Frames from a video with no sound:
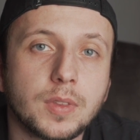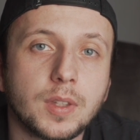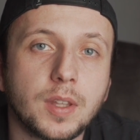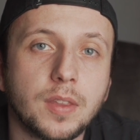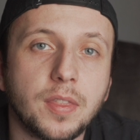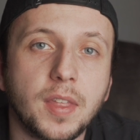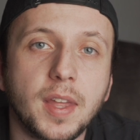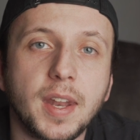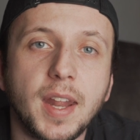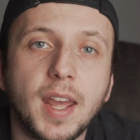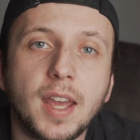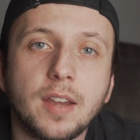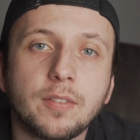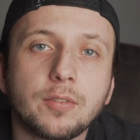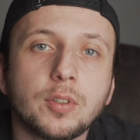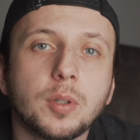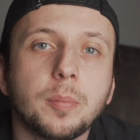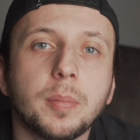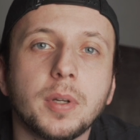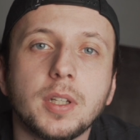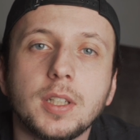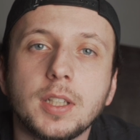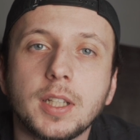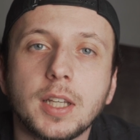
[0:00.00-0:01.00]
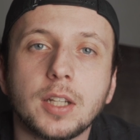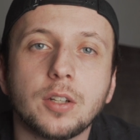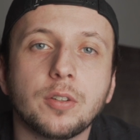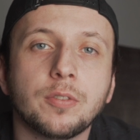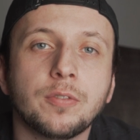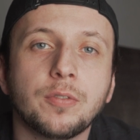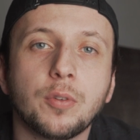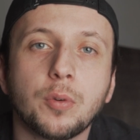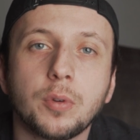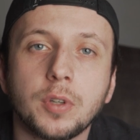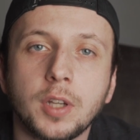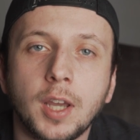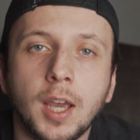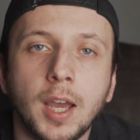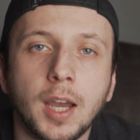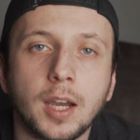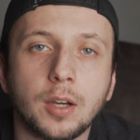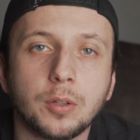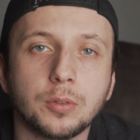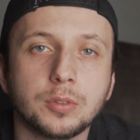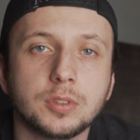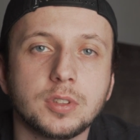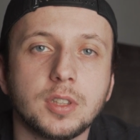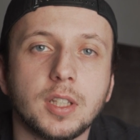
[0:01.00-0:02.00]
that everybody can afford a
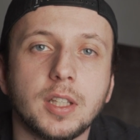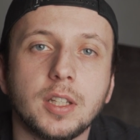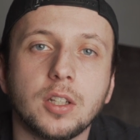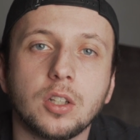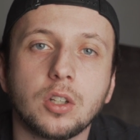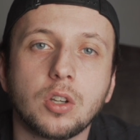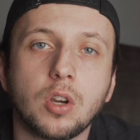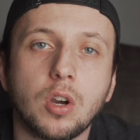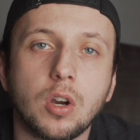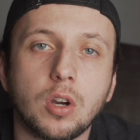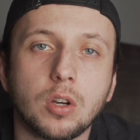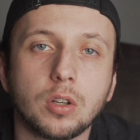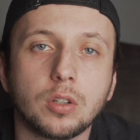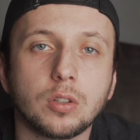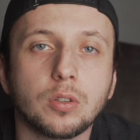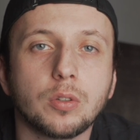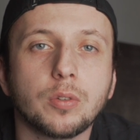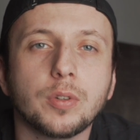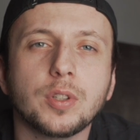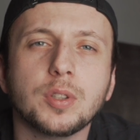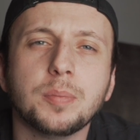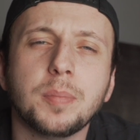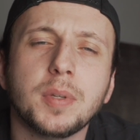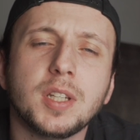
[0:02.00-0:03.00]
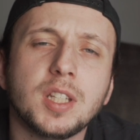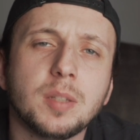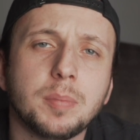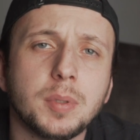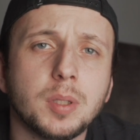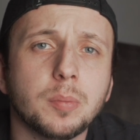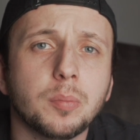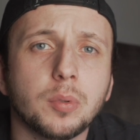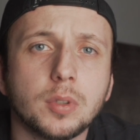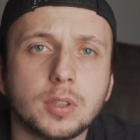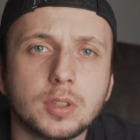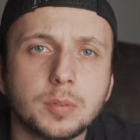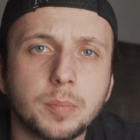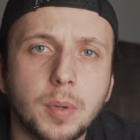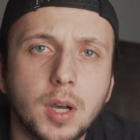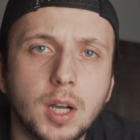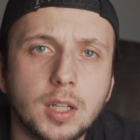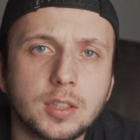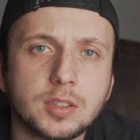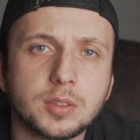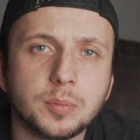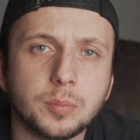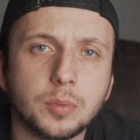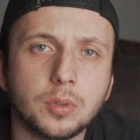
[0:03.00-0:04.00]
house and a car, or as many people as
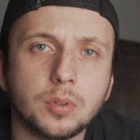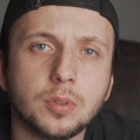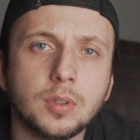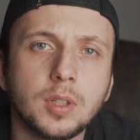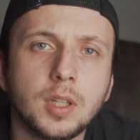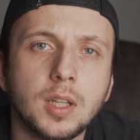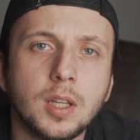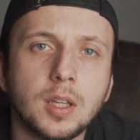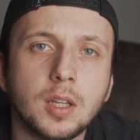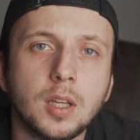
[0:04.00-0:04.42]
possible,